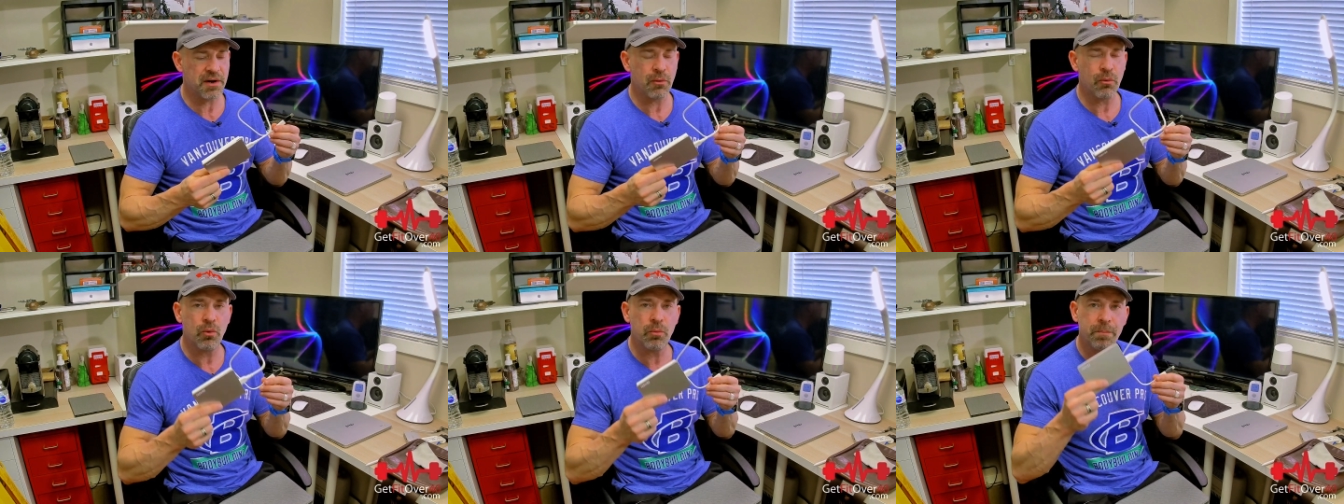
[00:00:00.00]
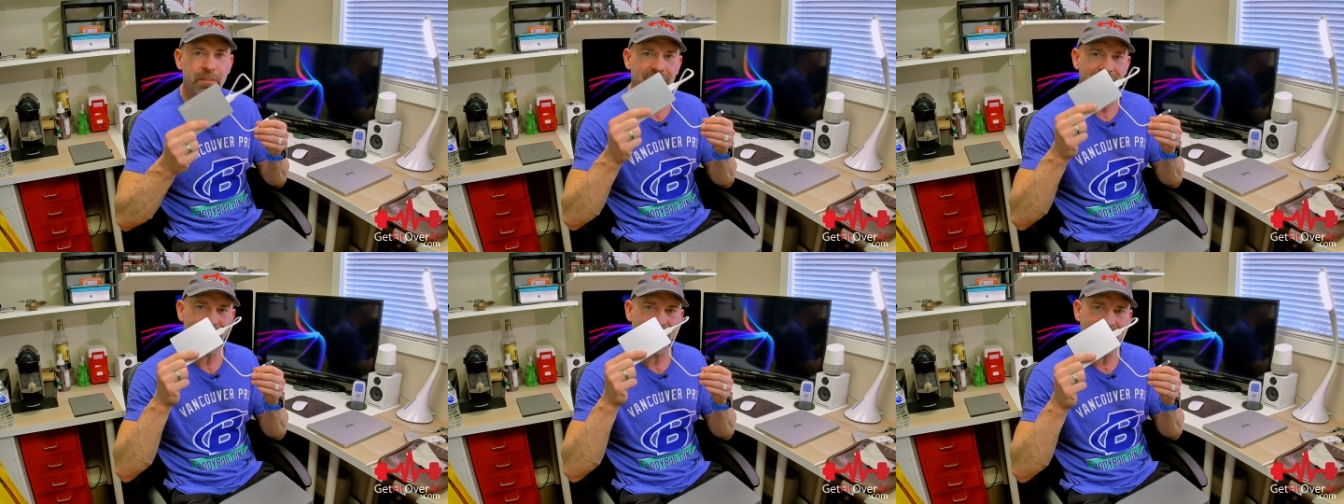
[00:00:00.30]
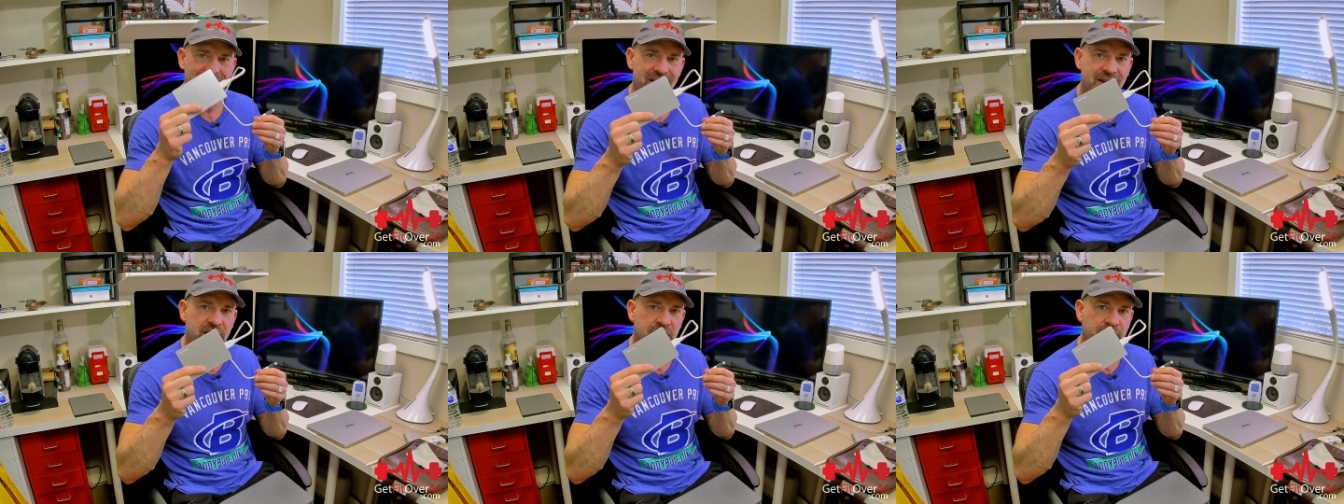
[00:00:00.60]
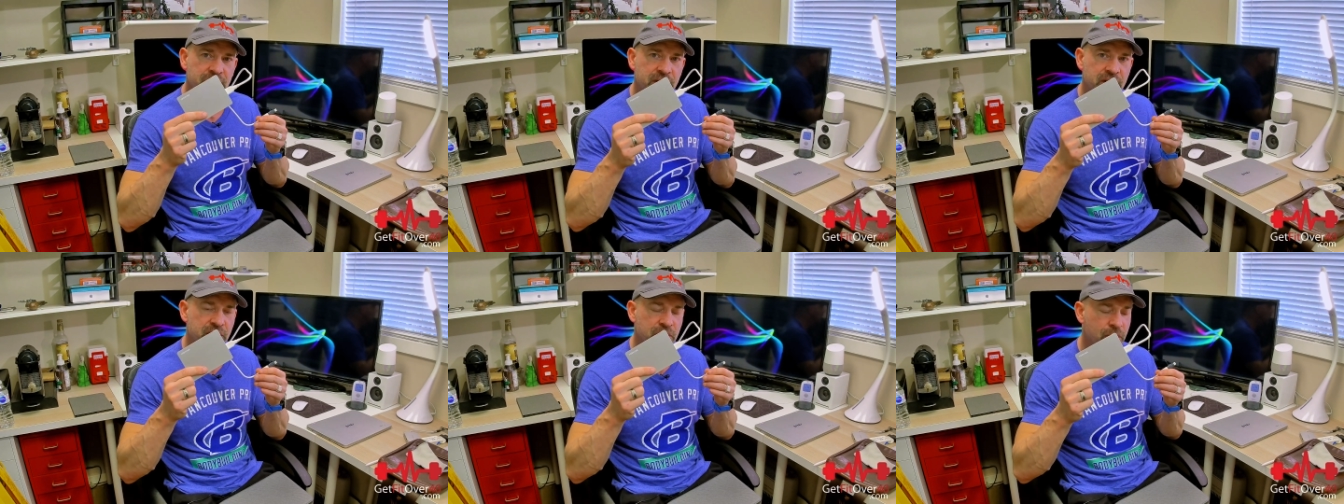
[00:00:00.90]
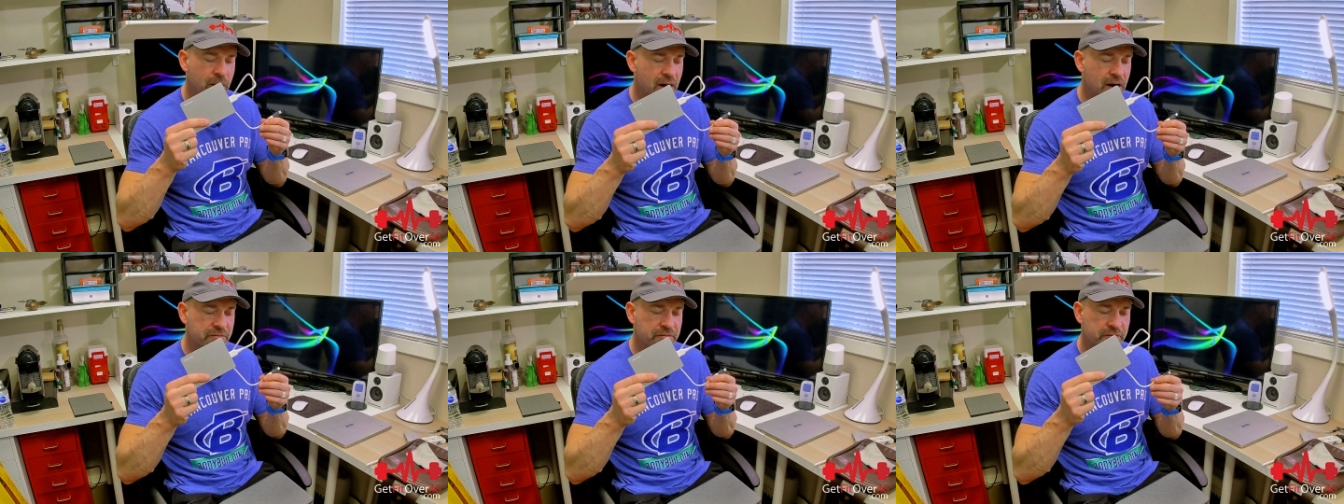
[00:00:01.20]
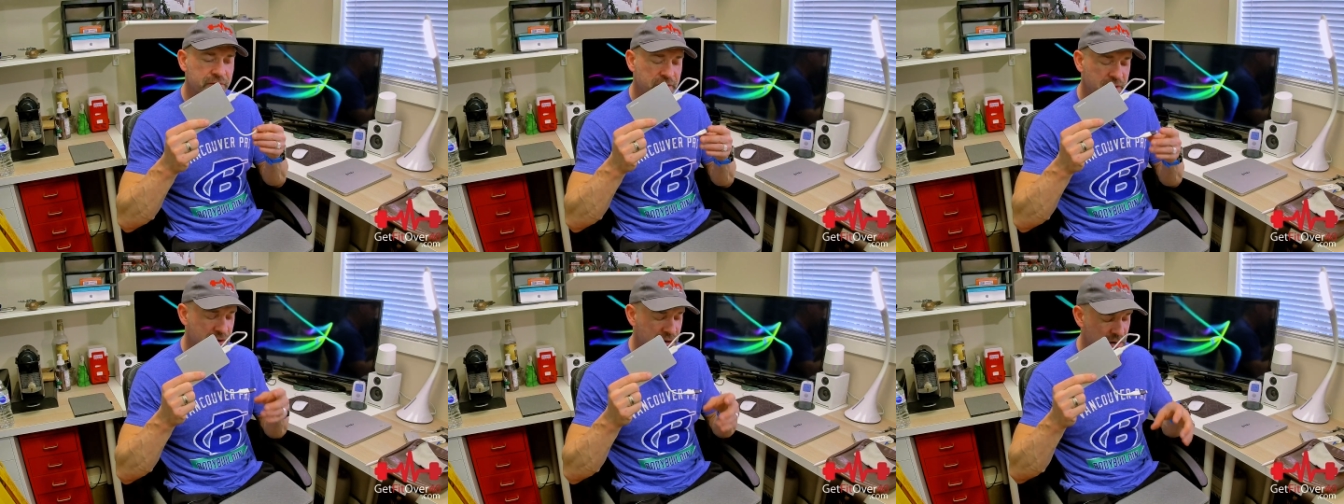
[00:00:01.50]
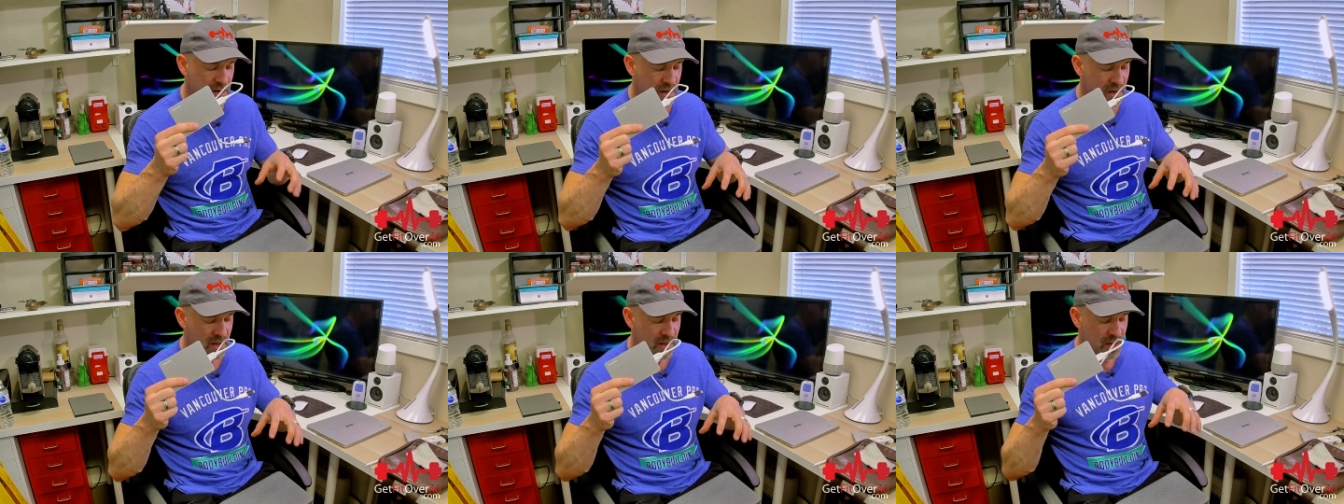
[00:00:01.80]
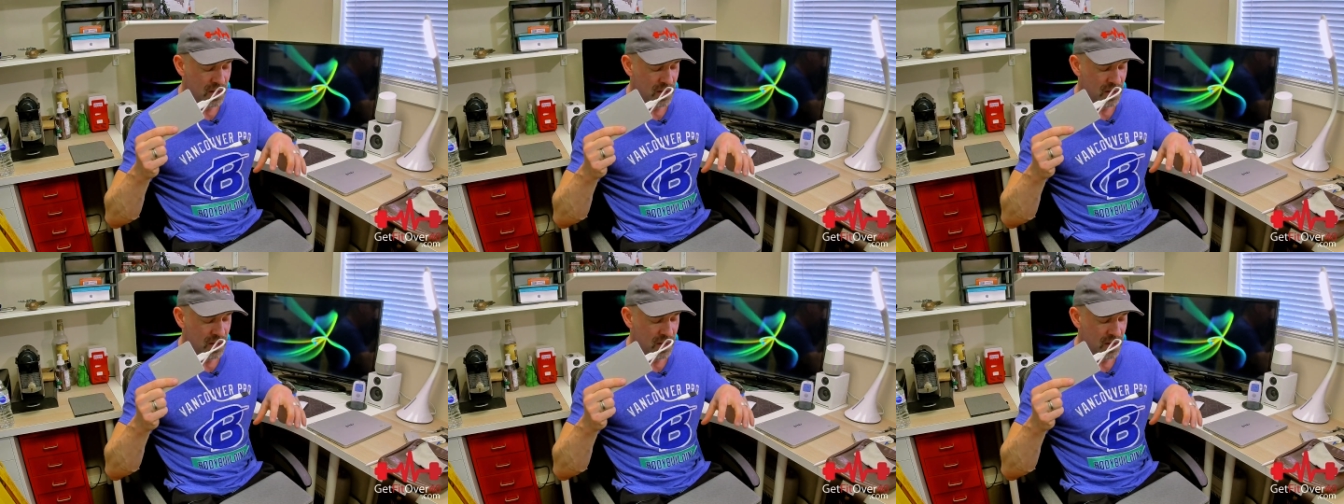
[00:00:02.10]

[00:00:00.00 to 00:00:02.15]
I won't be editing video off of here.